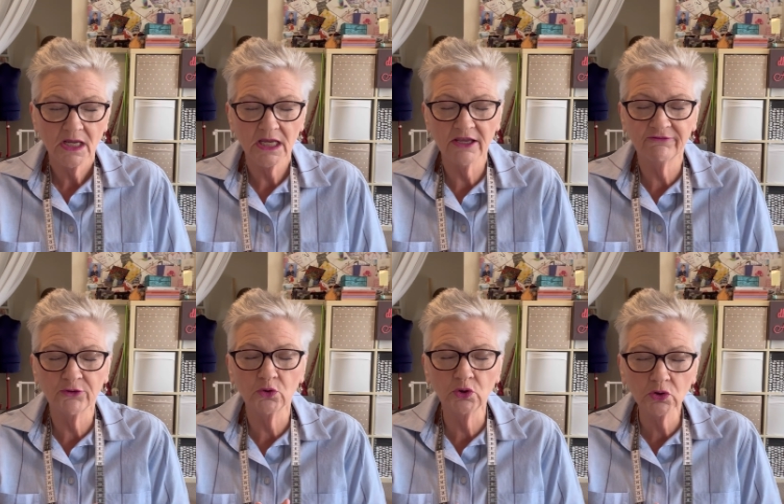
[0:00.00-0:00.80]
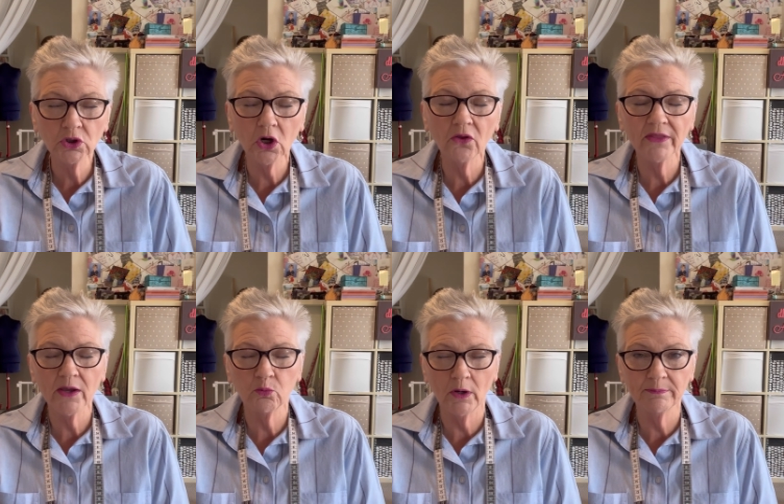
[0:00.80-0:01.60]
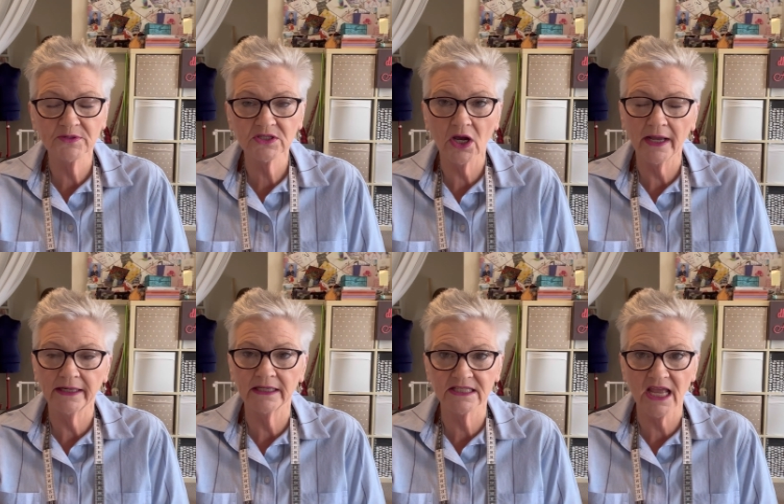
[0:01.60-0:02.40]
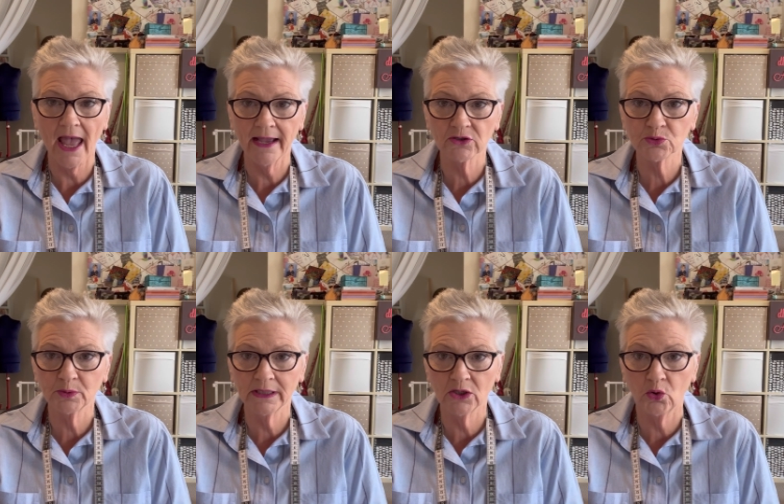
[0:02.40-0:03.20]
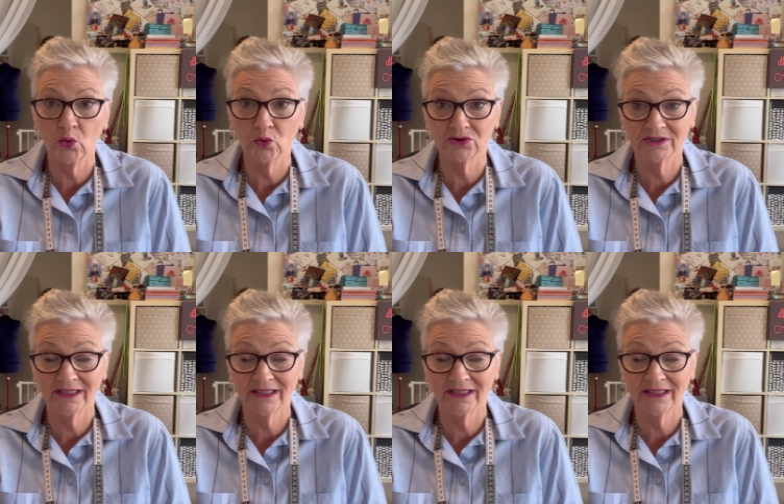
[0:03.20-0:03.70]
if you look on their website, it's actually called